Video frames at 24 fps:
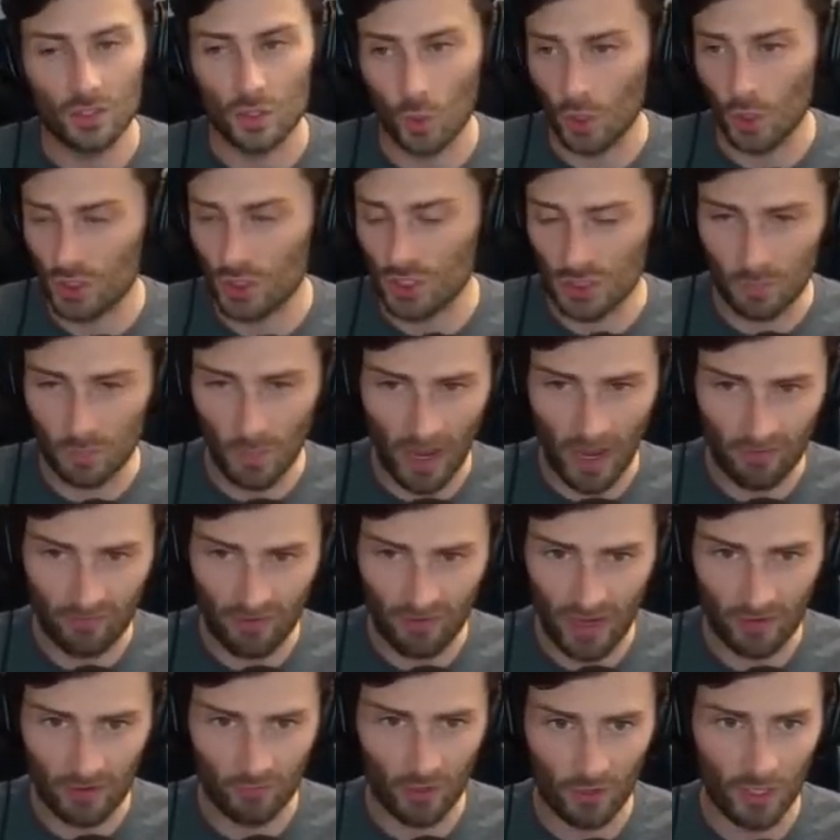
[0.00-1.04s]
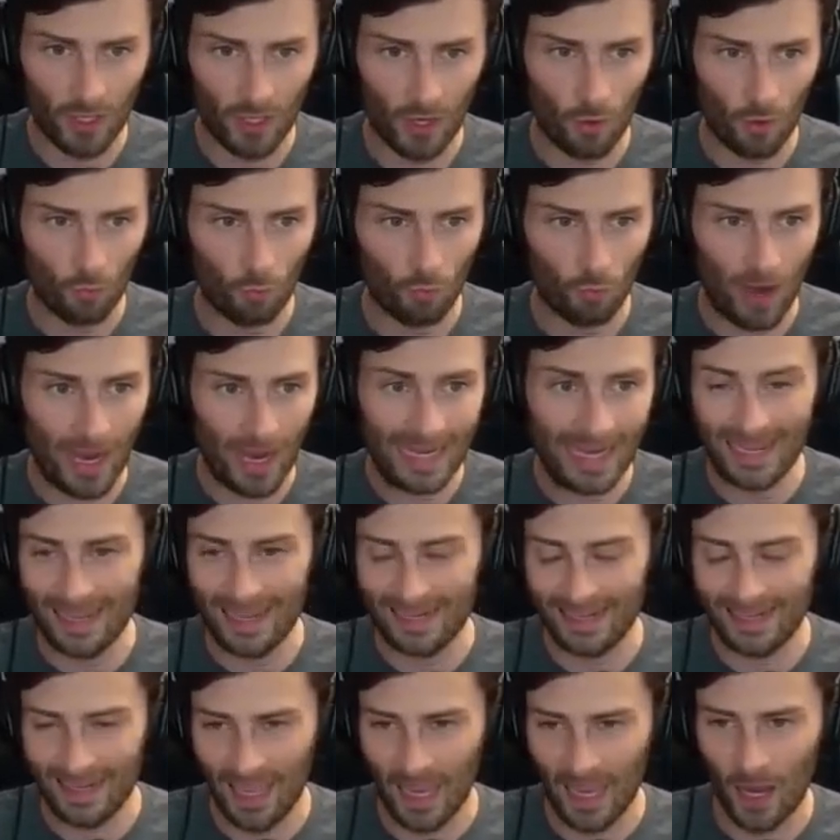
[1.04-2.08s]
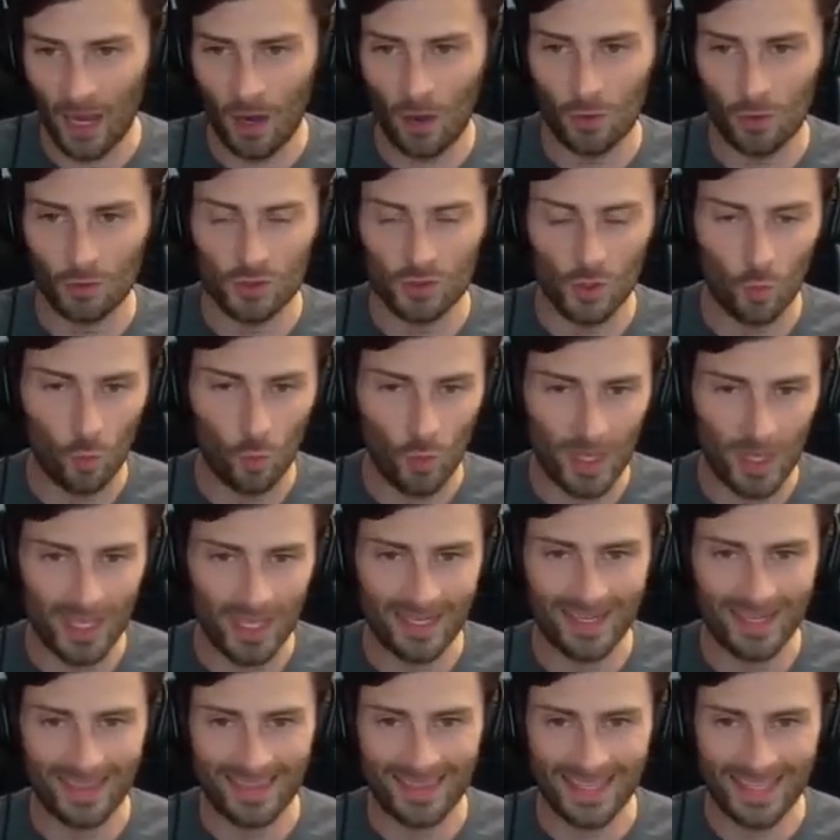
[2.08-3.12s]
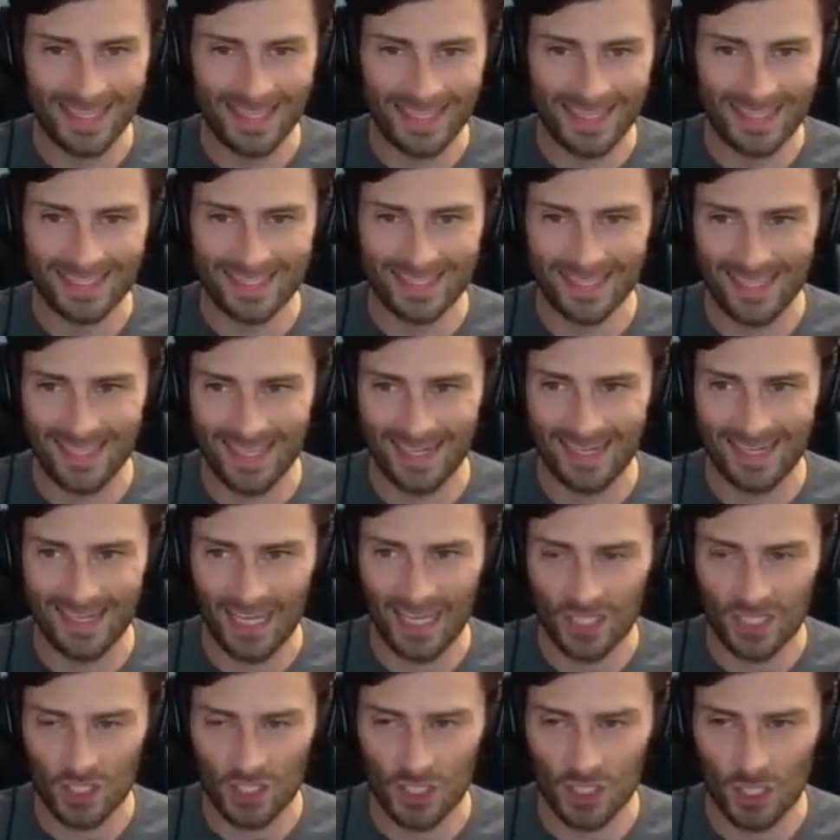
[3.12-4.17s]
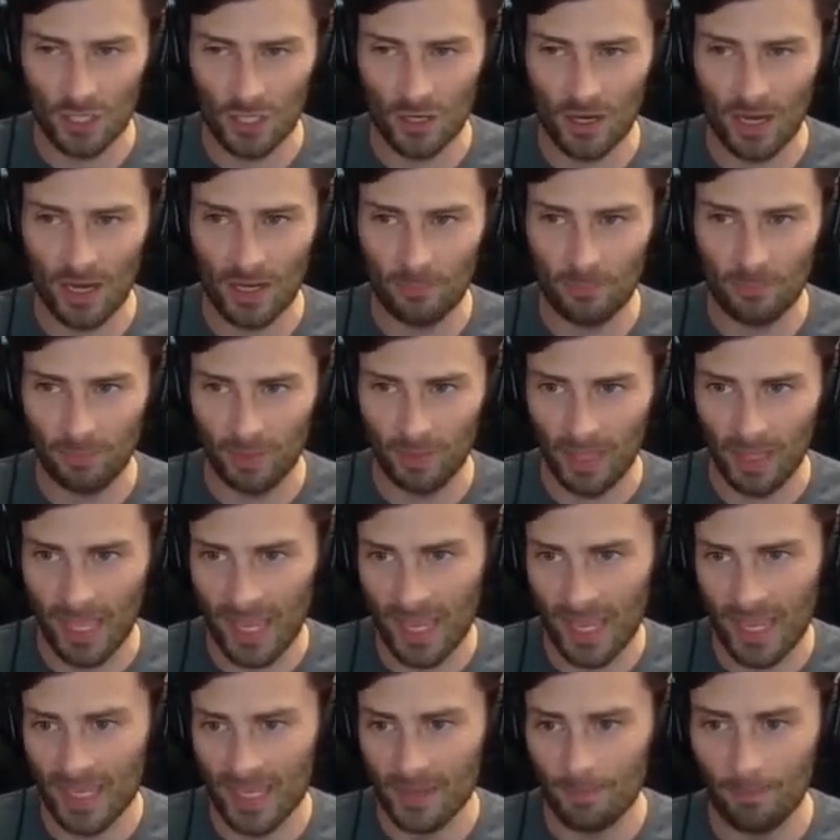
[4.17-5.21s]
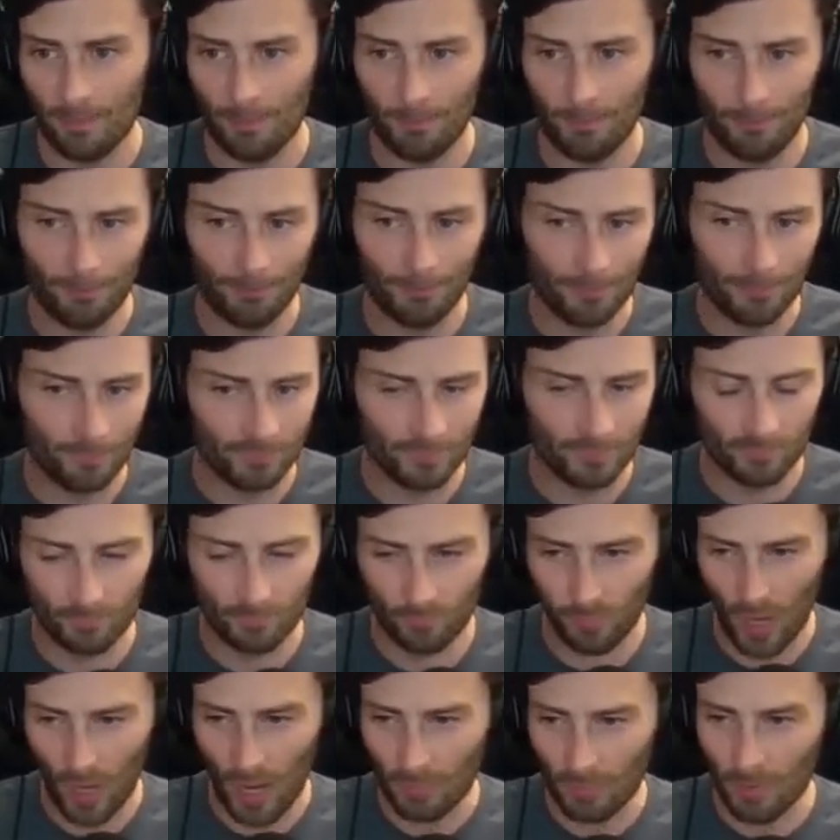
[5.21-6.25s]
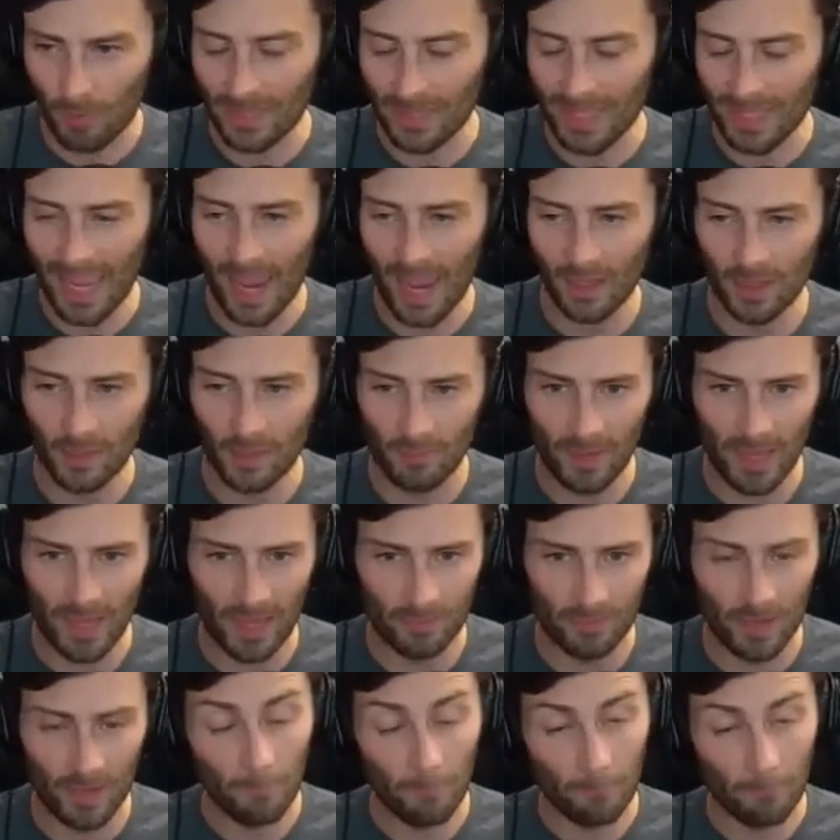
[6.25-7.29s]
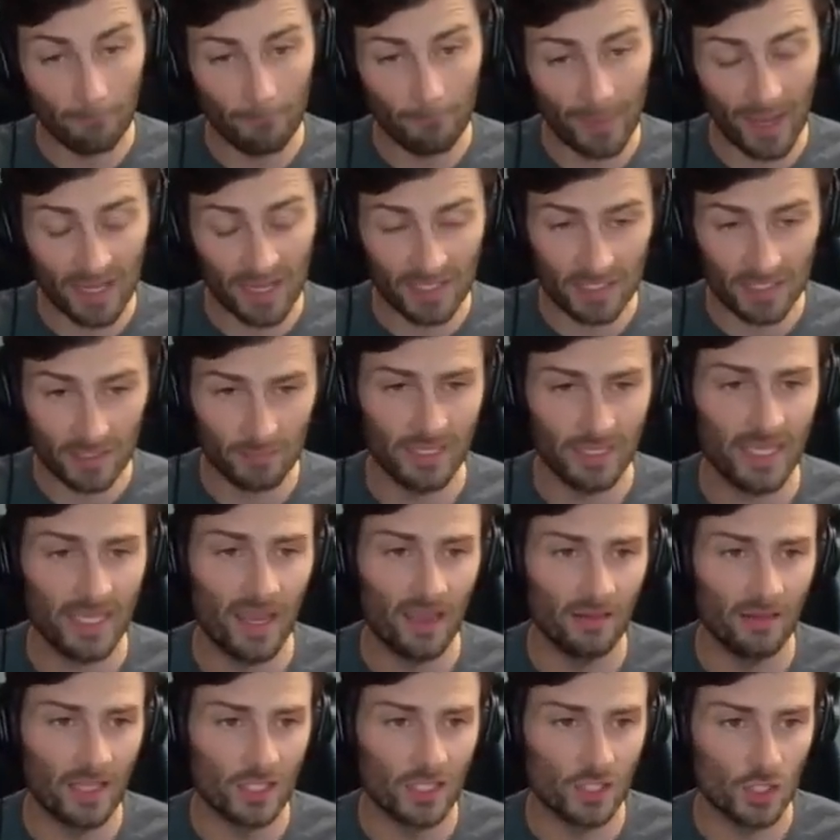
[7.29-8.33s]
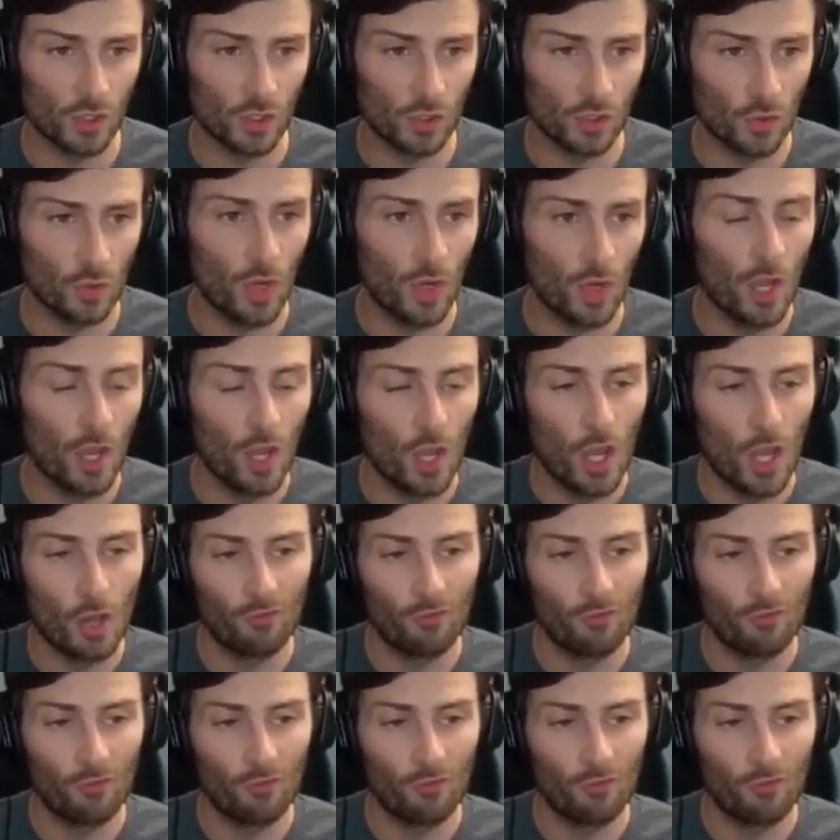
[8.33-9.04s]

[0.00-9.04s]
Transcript: Georgia's my favorite right now to win the East again next year and play probably Alabama, possibly LSU